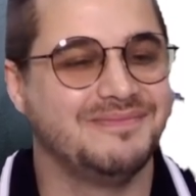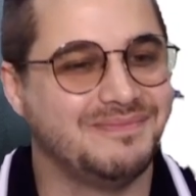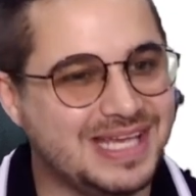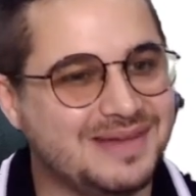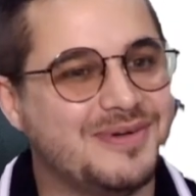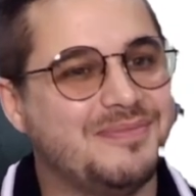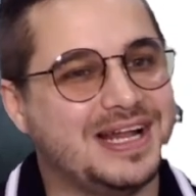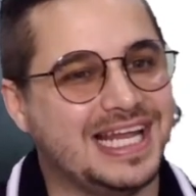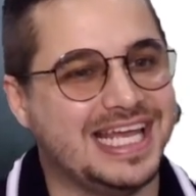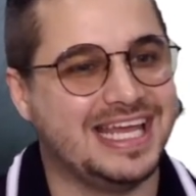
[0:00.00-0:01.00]
People
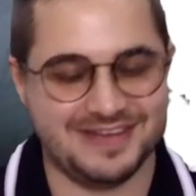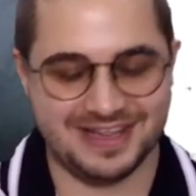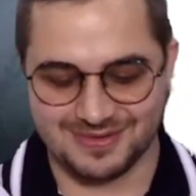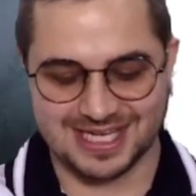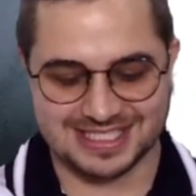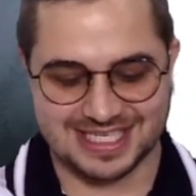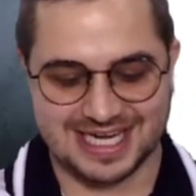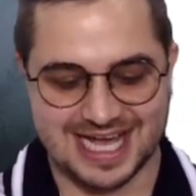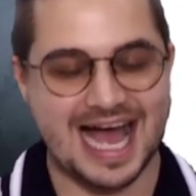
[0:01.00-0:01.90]
believe it was in